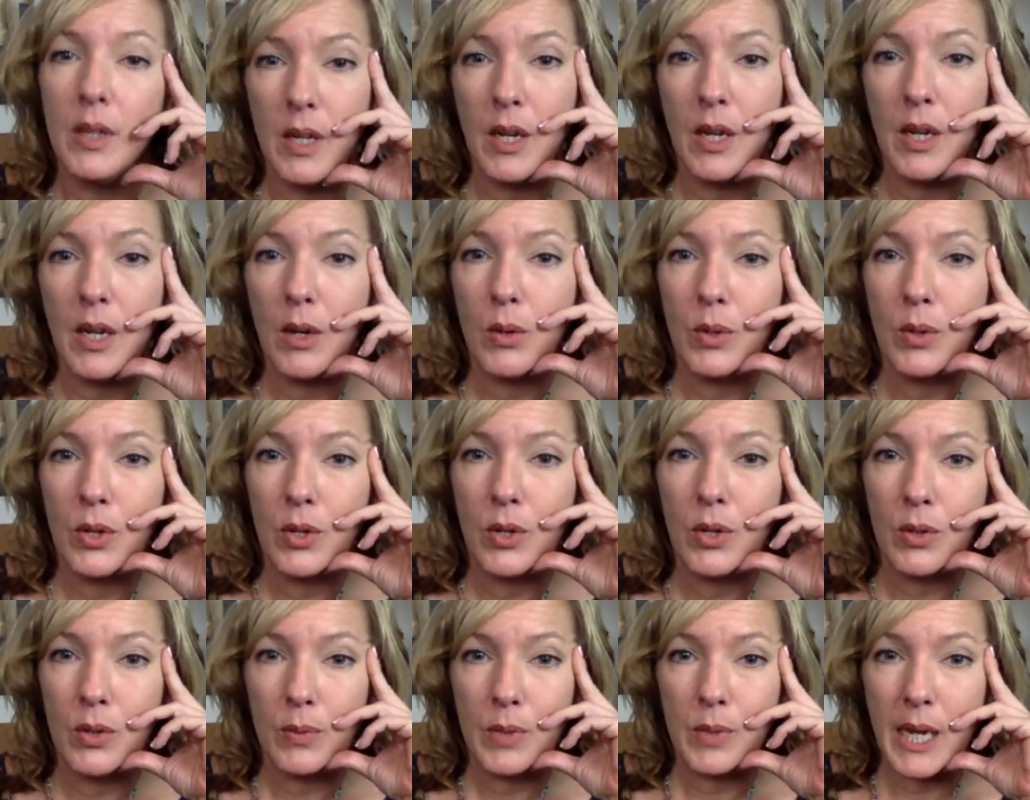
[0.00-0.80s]
you know
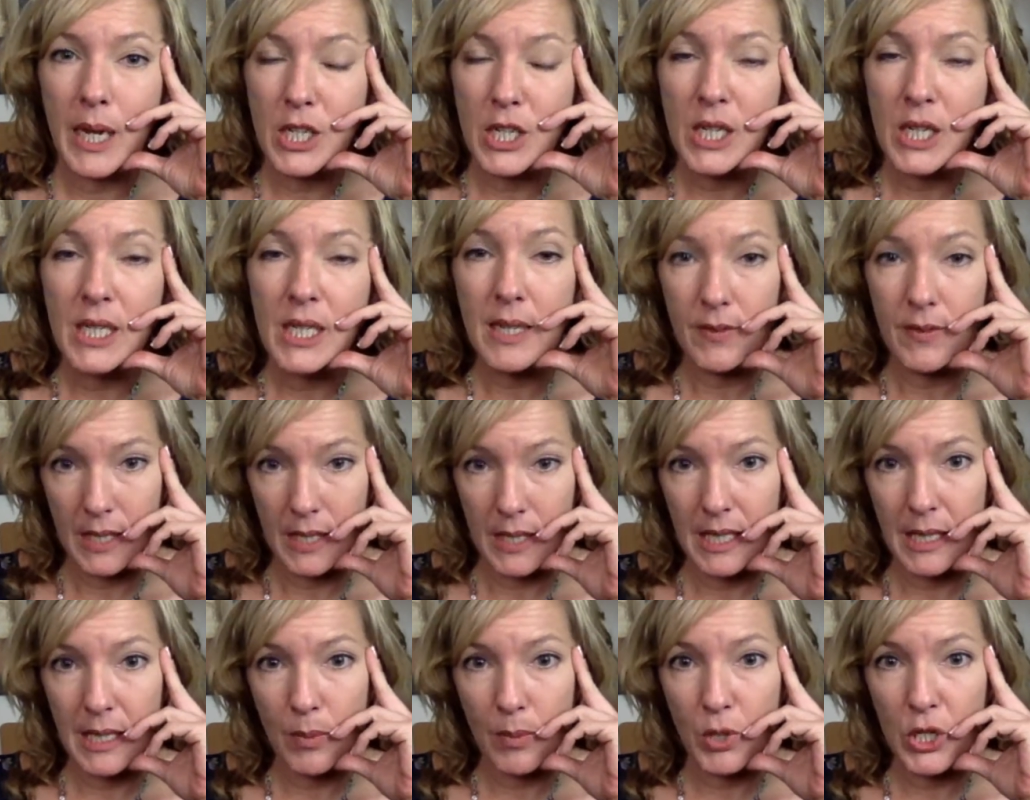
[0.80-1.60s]
your digestive
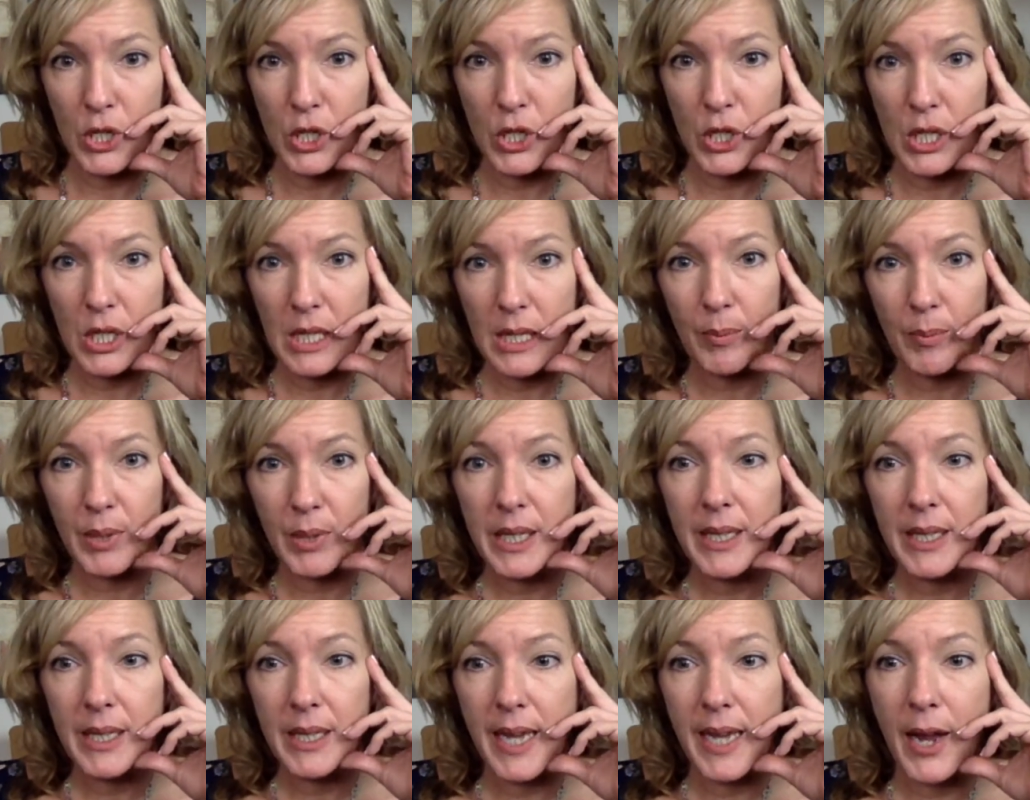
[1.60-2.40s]
system was just
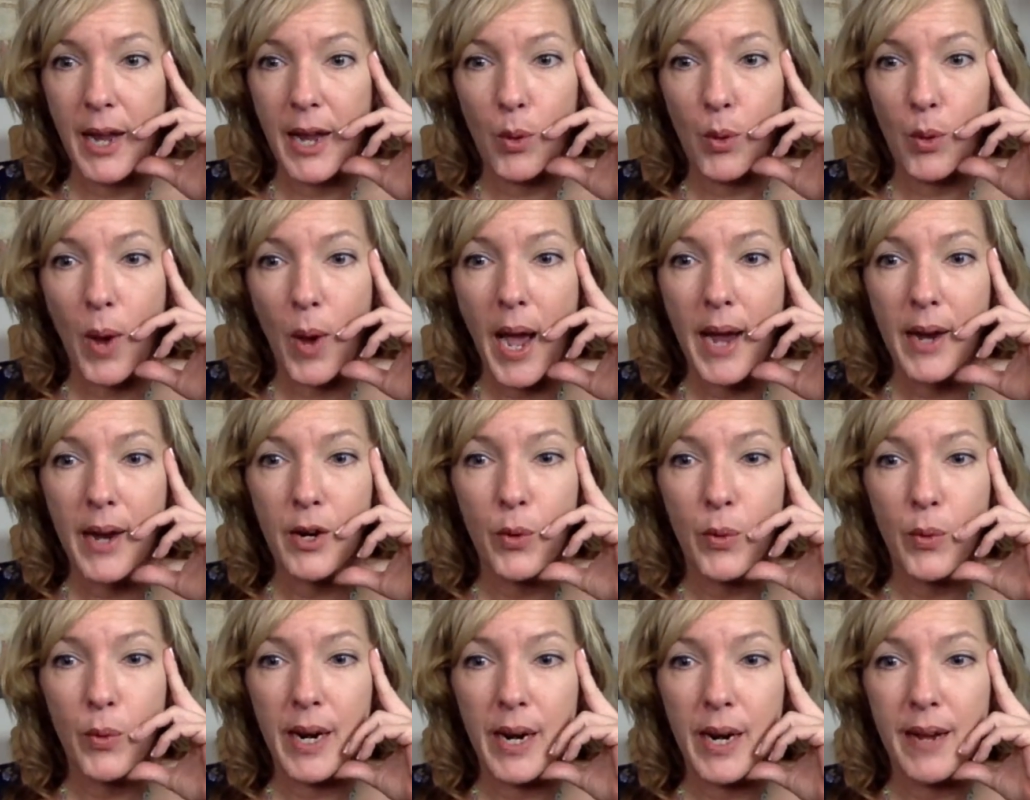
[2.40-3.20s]
completely out of
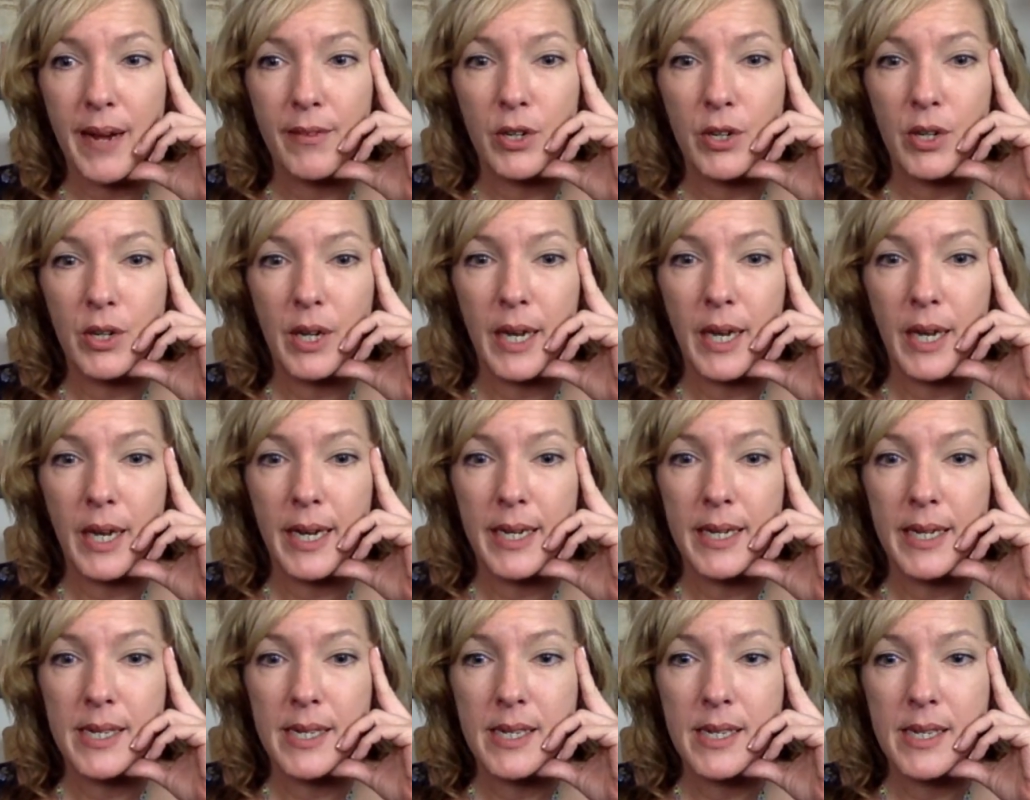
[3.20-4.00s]
whack or whatever
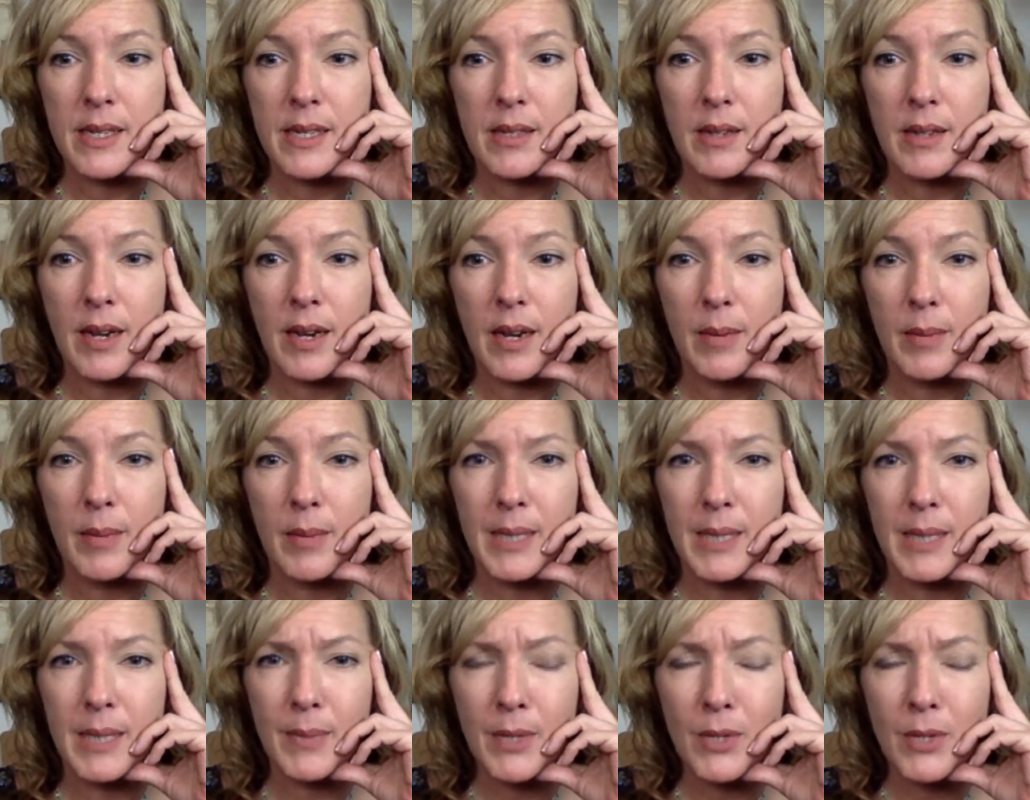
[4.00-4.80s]
and
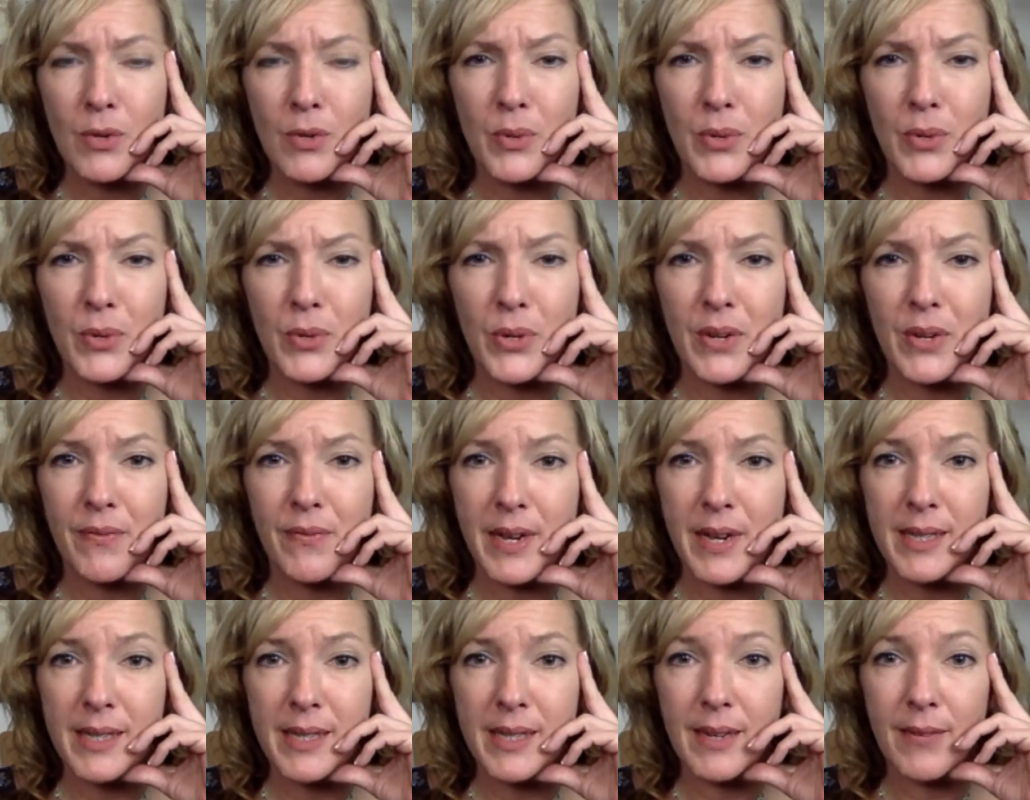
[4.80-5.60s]
um, it's miserable it
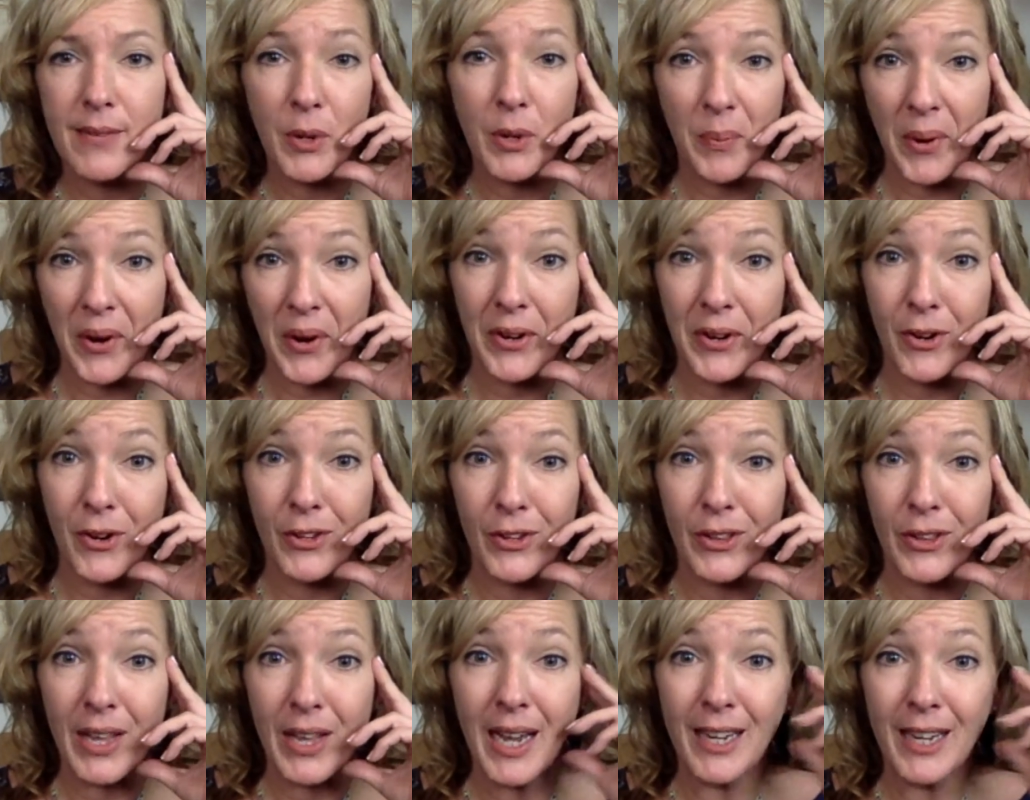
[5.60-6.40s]
affects every part of
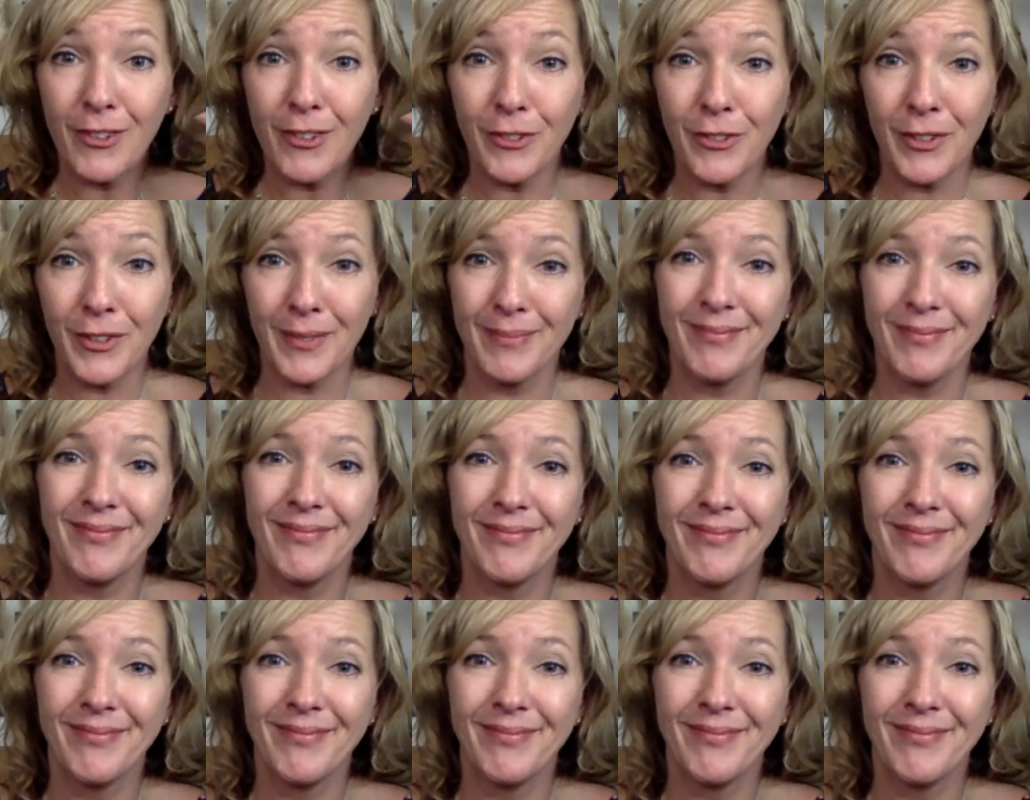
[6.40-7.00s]
your life